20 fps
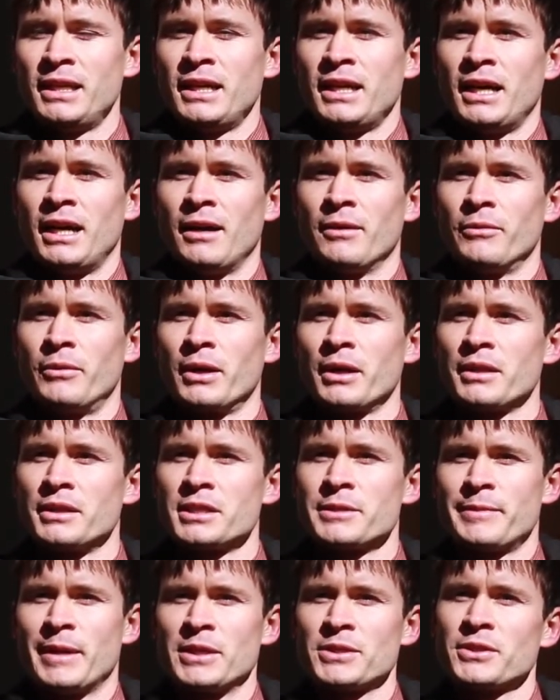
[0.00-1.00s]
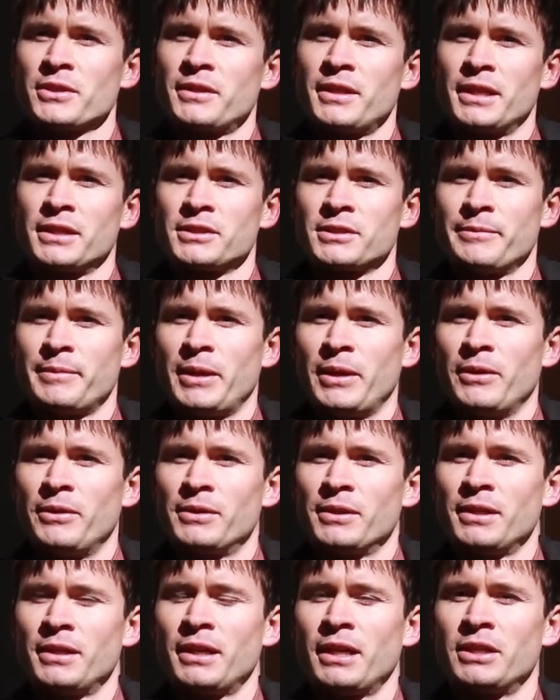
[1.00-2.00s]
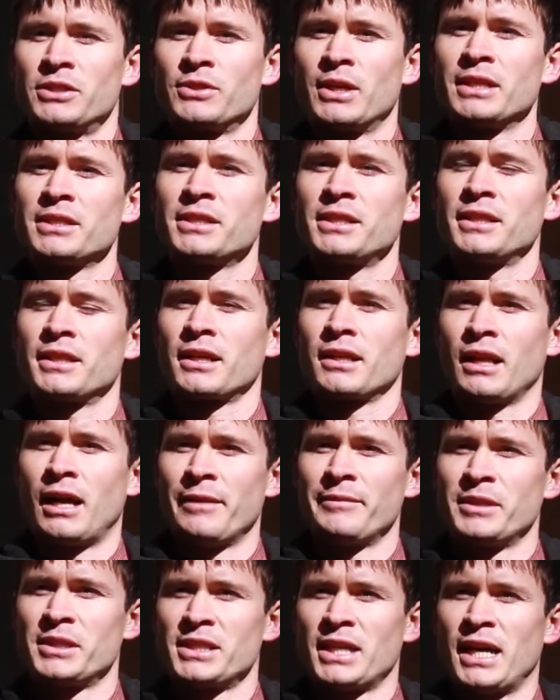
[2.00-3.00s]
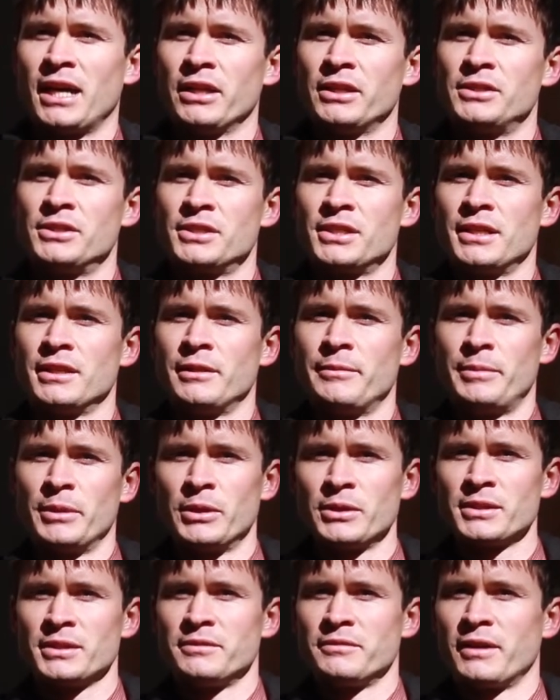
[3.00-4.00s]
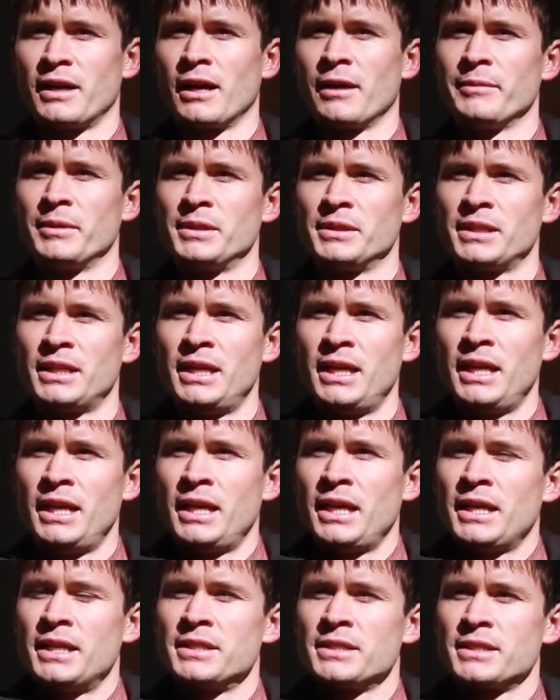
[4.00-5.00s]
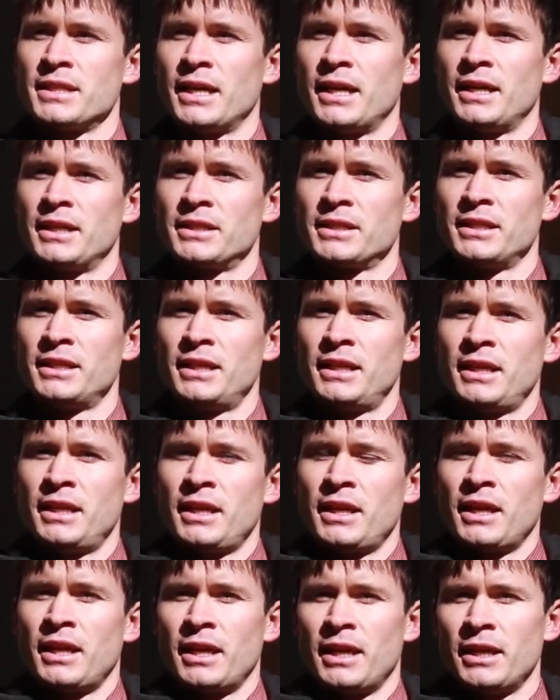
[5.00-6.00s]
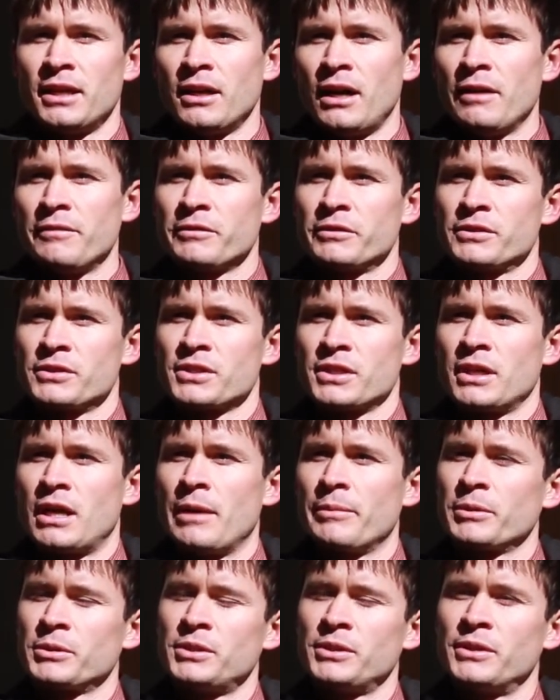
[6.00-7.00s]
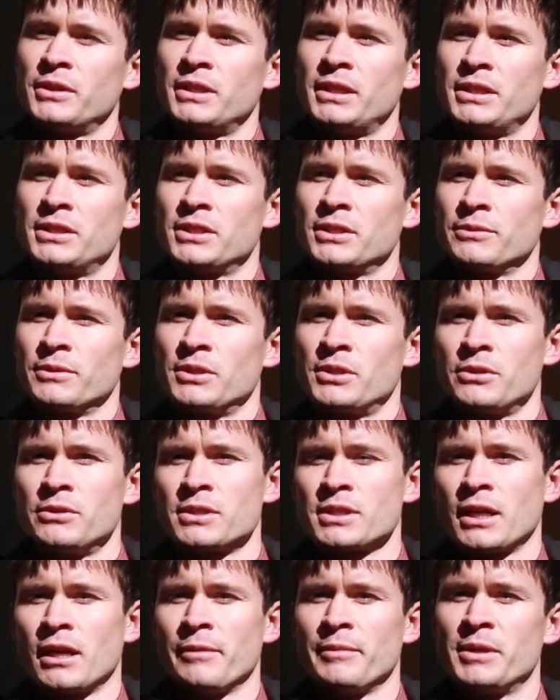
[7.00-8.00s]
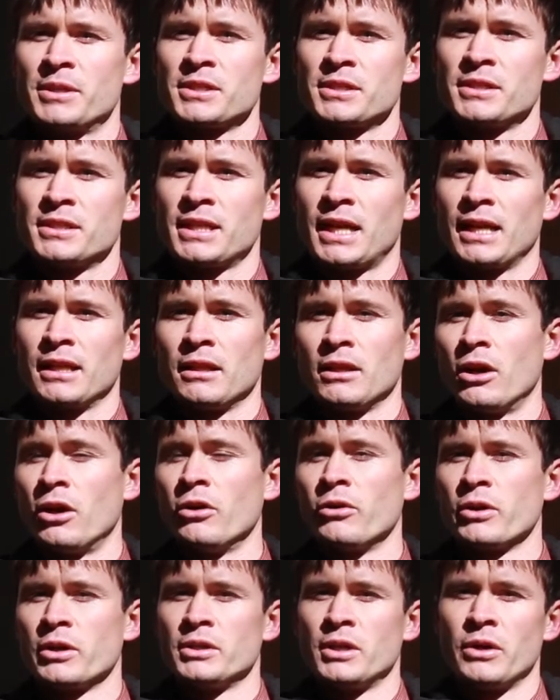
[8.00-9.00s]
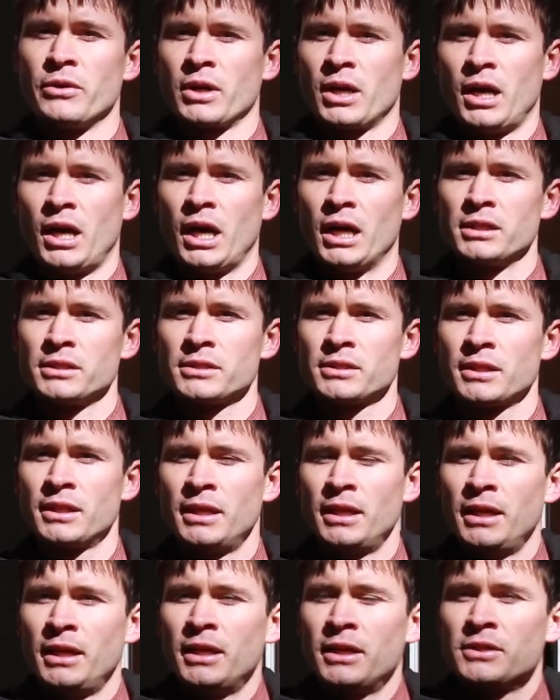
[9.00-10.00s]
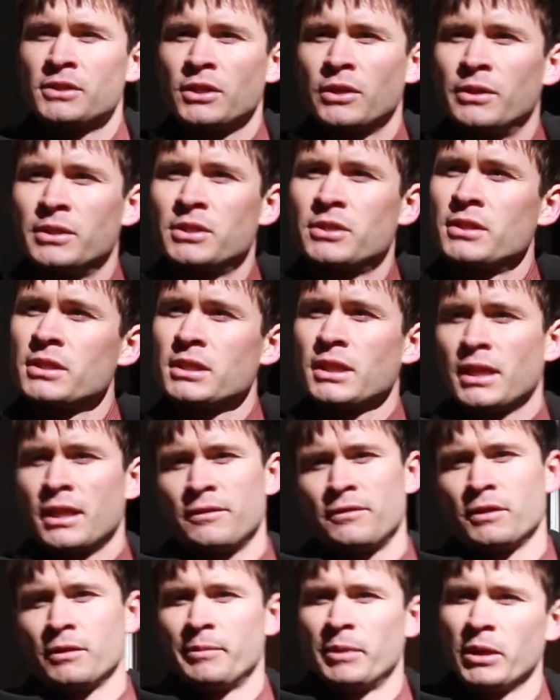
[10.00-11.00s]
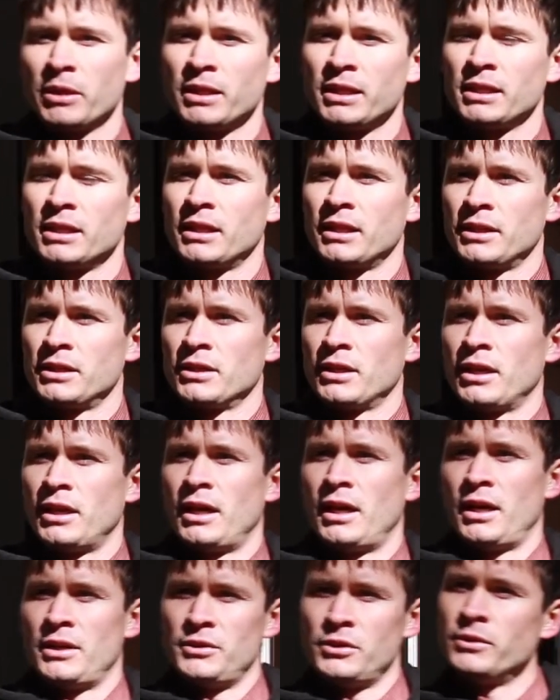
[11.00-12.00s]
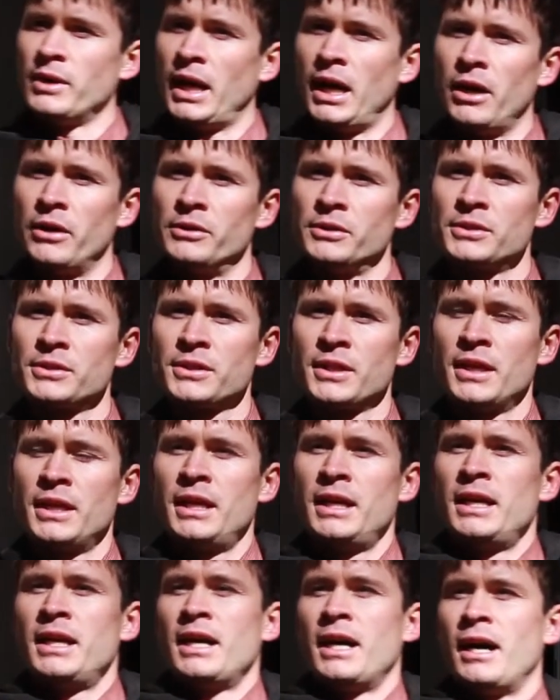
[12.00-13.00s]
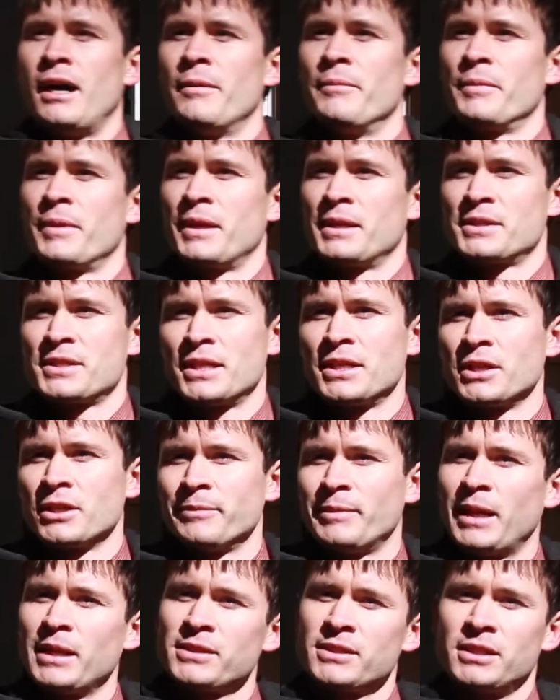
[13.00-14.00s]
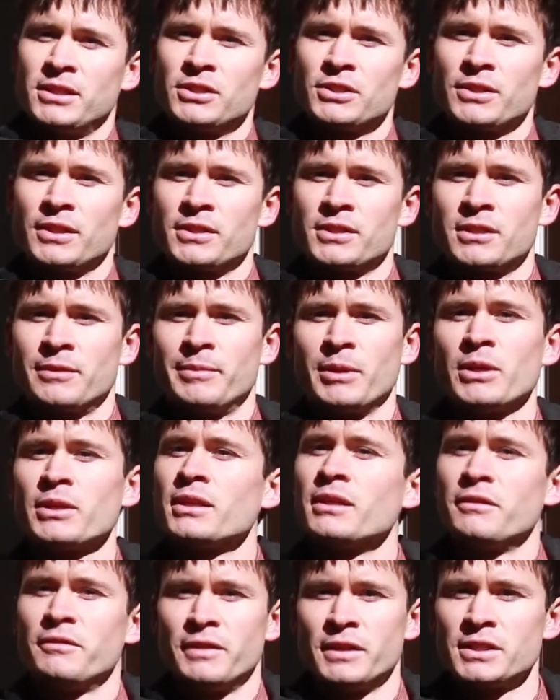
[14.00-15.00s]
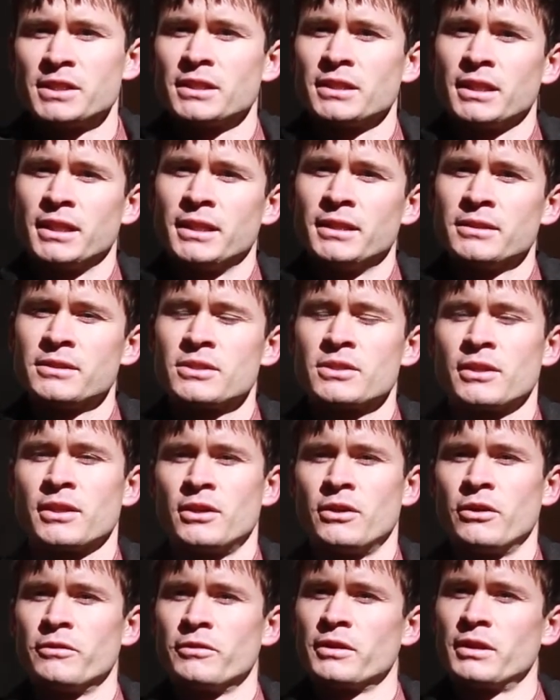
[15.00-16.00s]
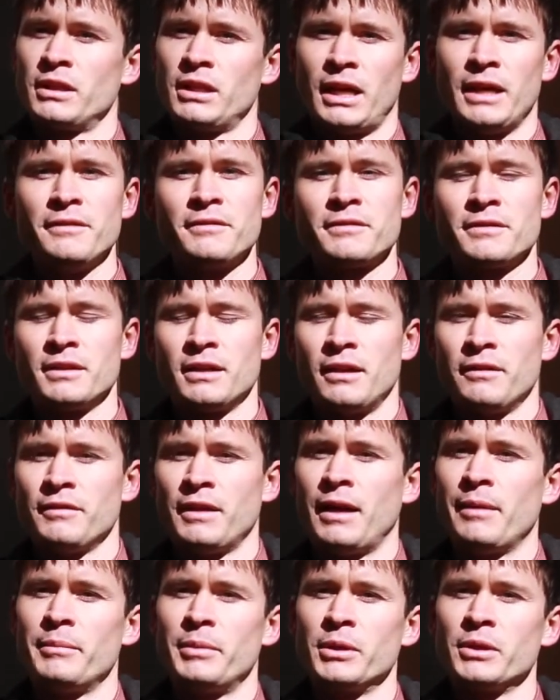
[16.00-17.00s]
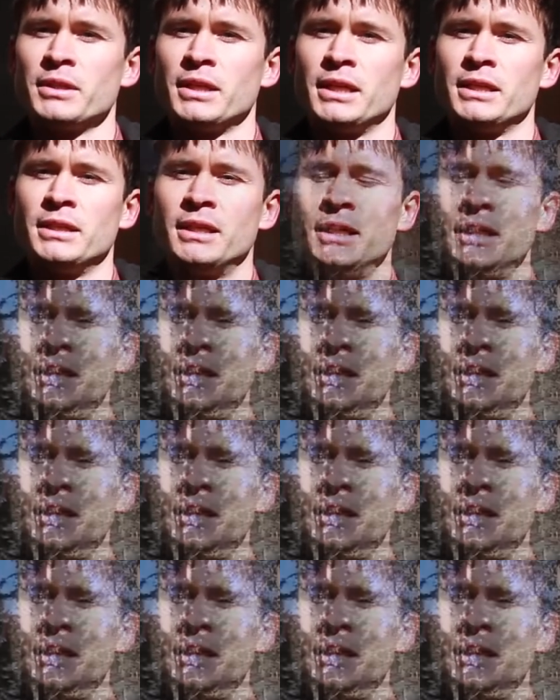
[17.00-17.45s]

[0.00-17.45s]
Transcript: Uh, one of the special things about addressing the climate challenge in the built environment is that it offers an opportunity to reduce our emissions at low or no cost. So it's just like if you're building uh, a new house, um, it's in your best interest to build it efficiently so that over the life of that building,